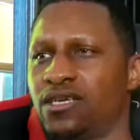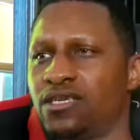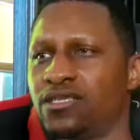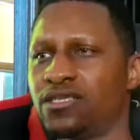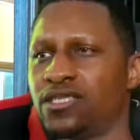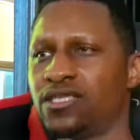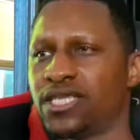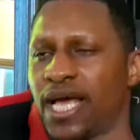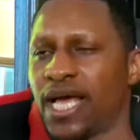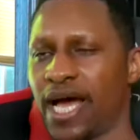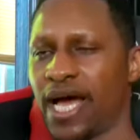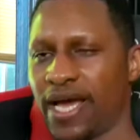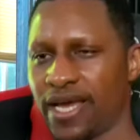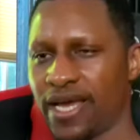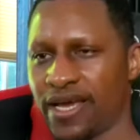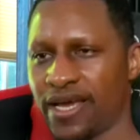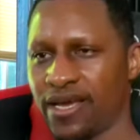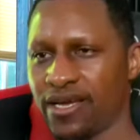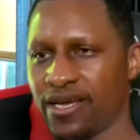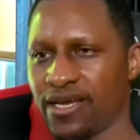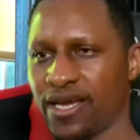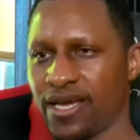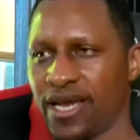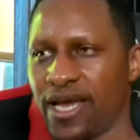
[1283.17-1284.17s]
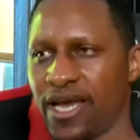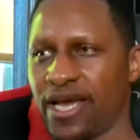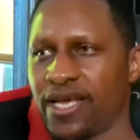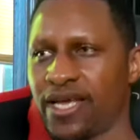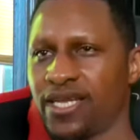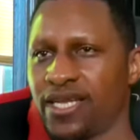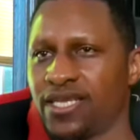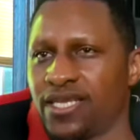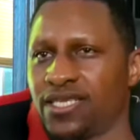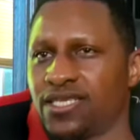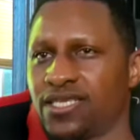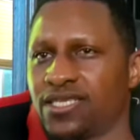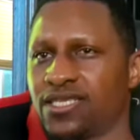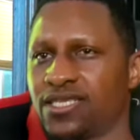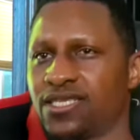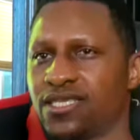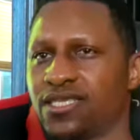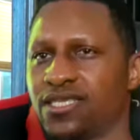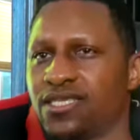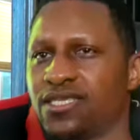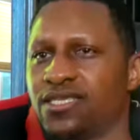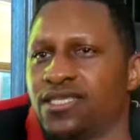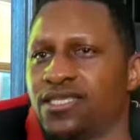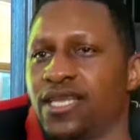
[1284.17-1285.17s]
Naya and
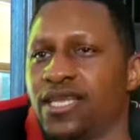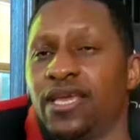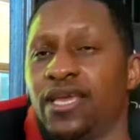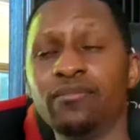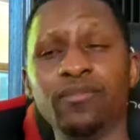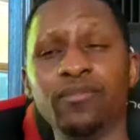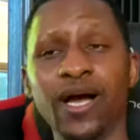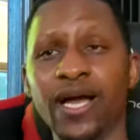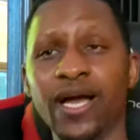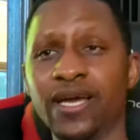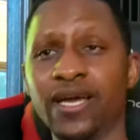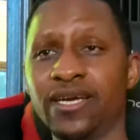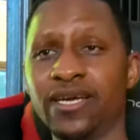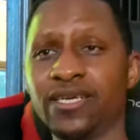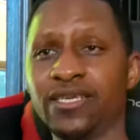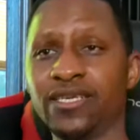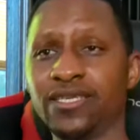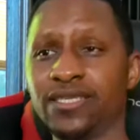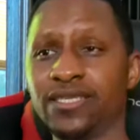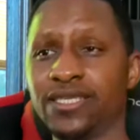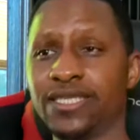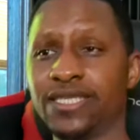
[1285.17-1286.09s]
Nehemiah